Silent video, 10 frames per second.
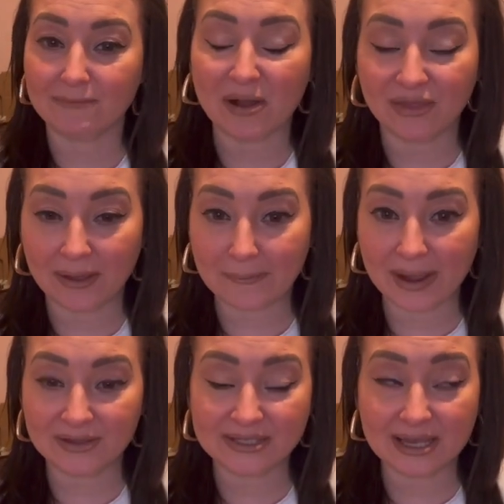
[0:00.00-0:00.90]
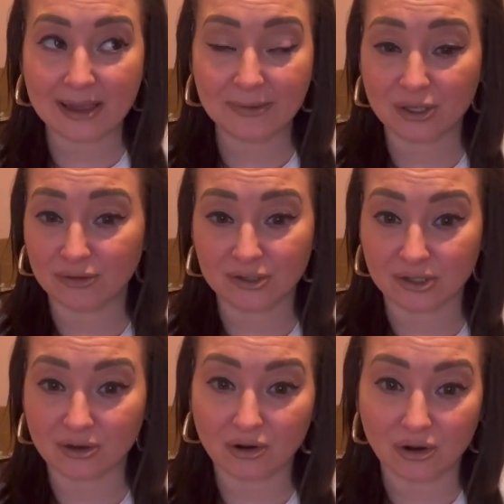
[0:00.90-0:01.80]
But I think by the time it gone to the
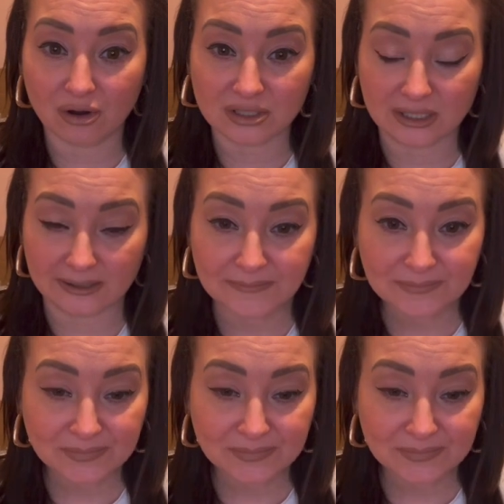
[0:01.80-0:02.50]
courts and